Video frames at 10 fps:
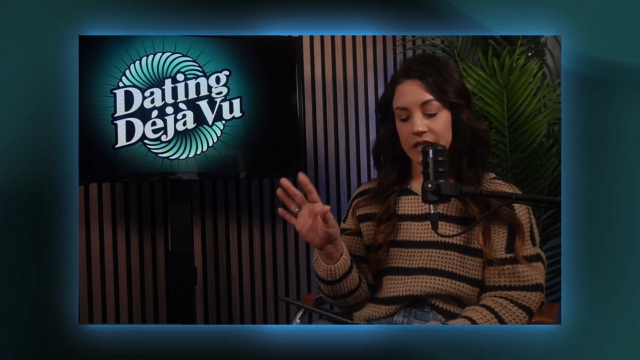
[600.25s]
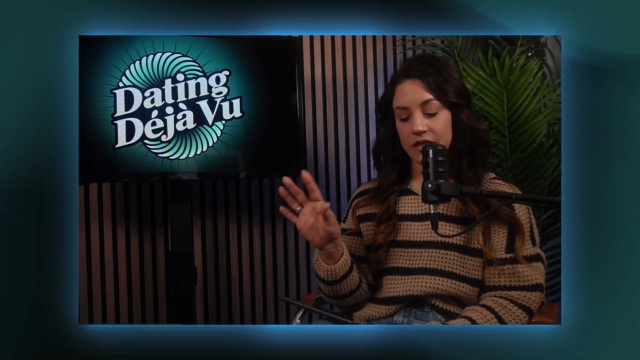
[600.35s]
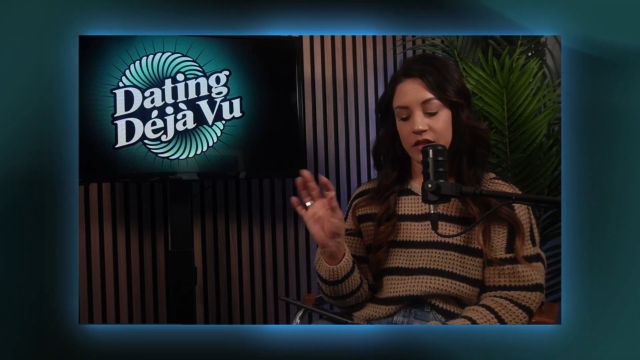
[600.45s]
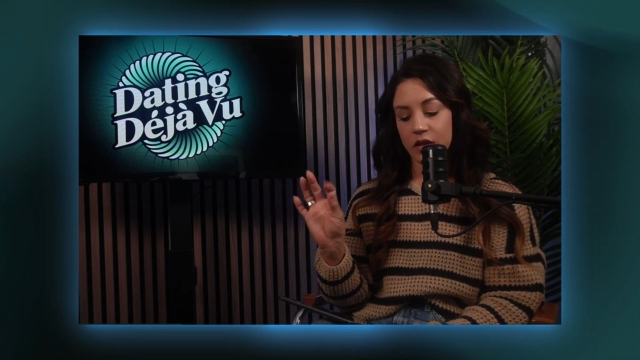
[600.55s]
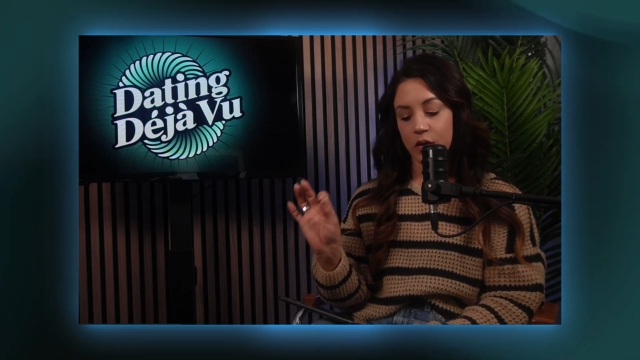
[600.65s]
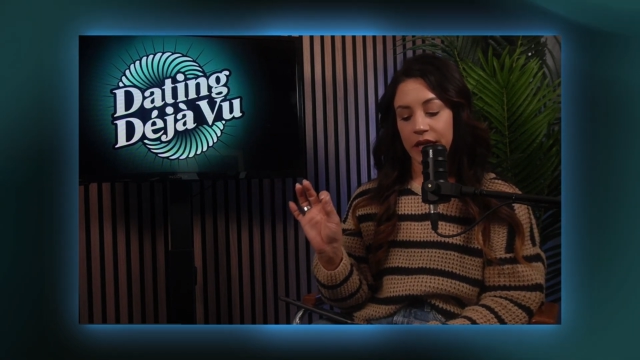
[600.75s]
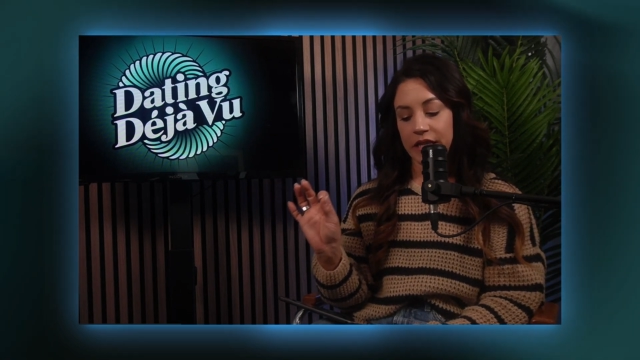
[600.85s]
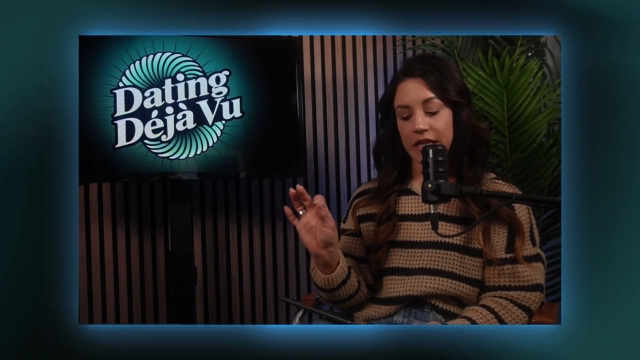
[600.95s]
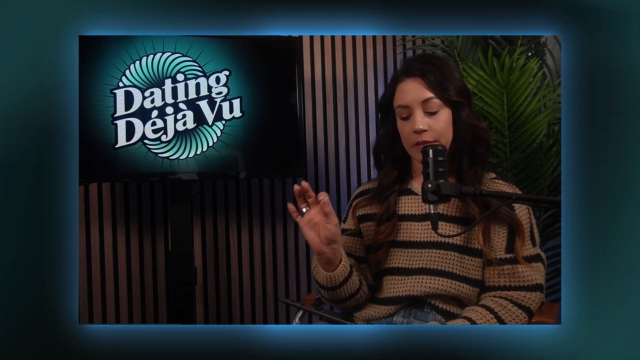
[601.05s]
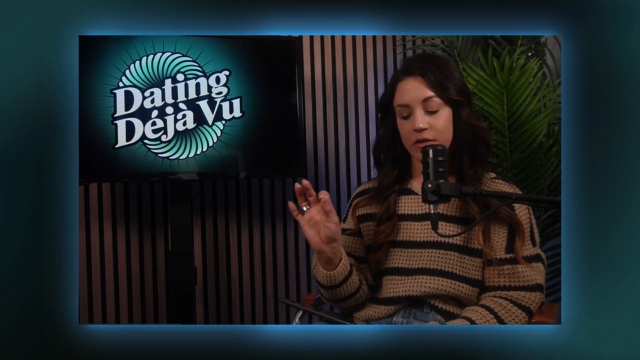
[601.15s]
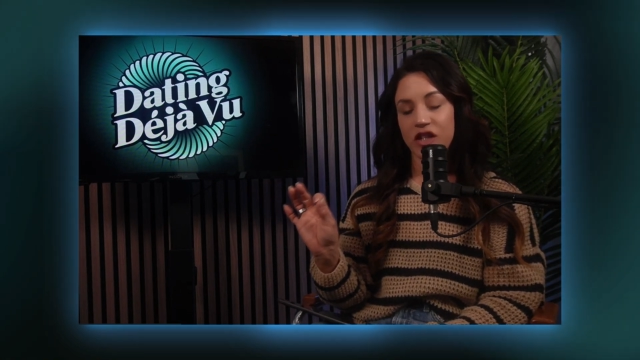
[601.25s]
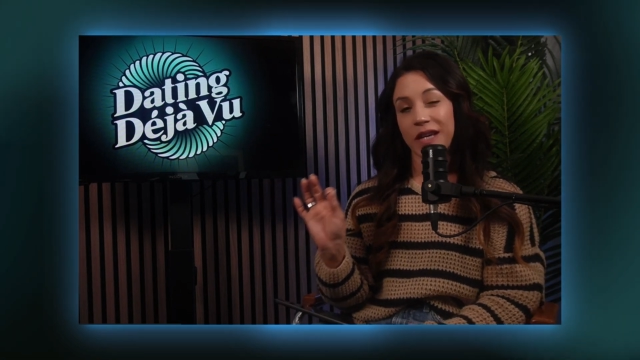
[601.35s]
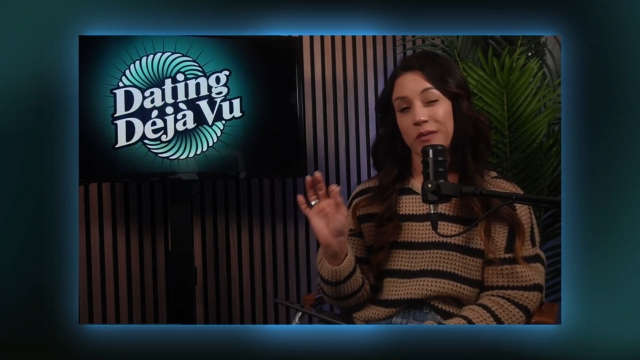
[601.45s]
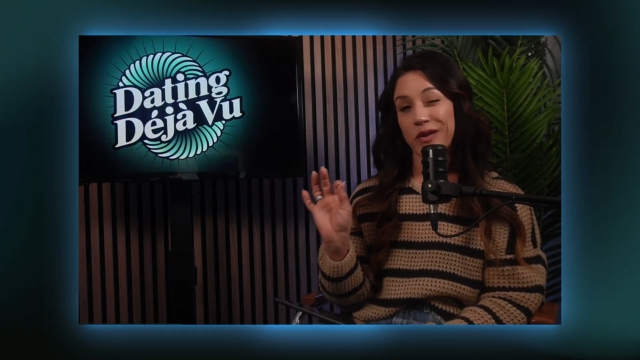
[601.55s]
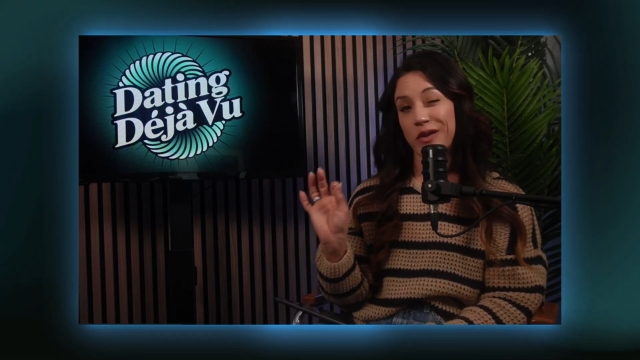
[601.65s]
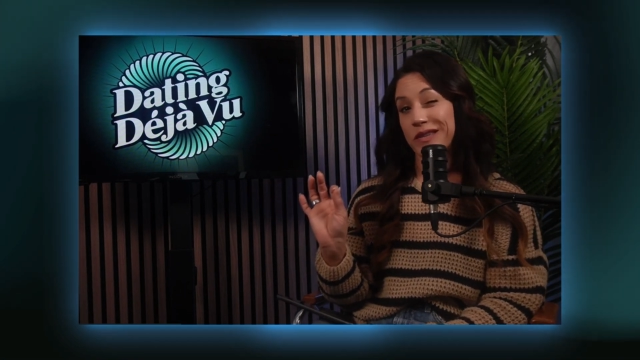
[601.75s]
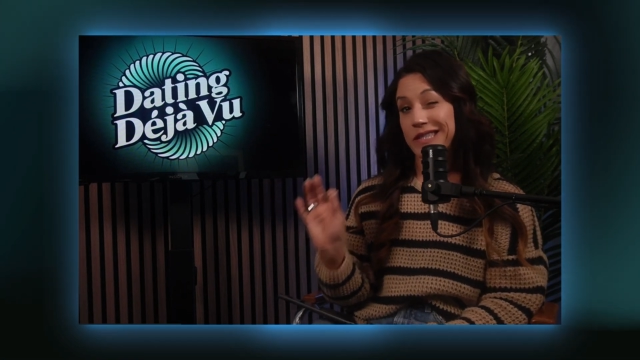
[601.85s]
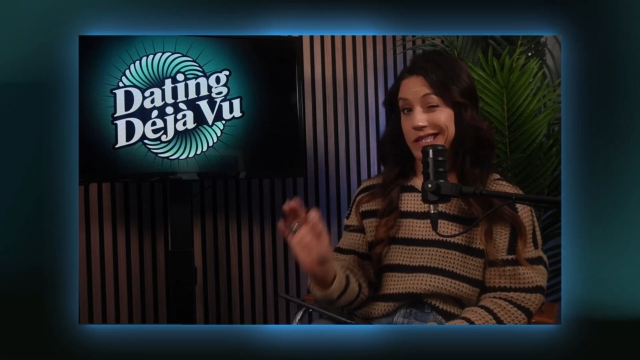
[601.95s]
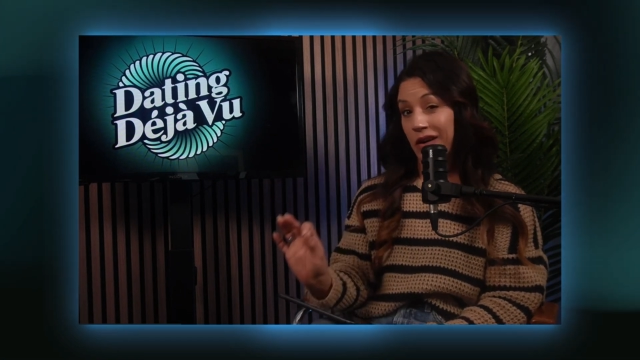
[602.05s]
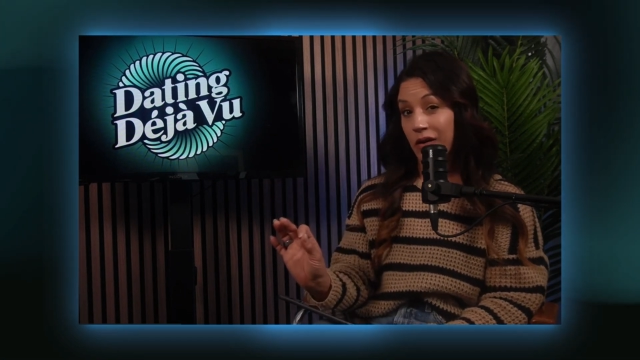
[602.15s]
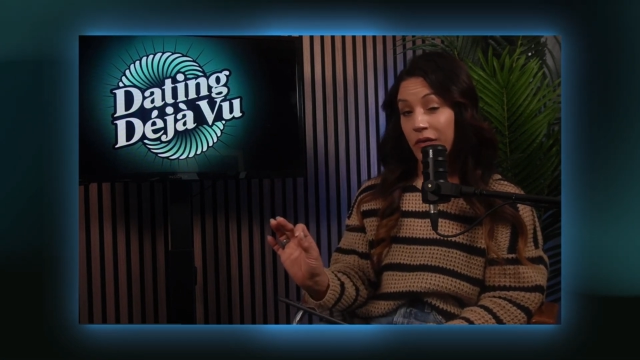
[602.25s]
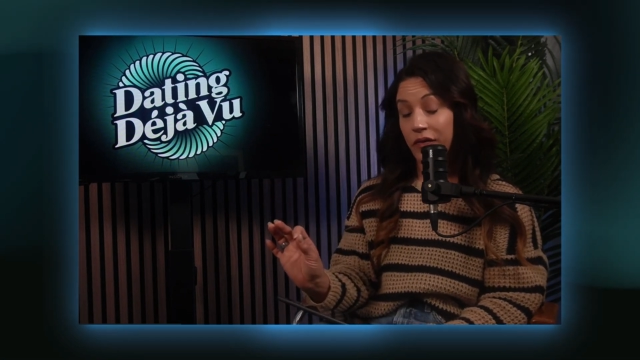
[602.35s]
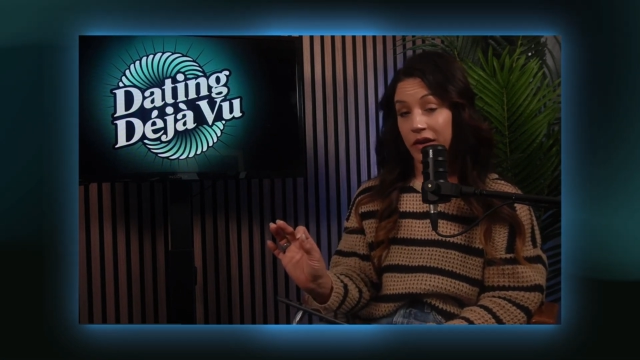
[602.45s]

this is a great time to check in with yourself.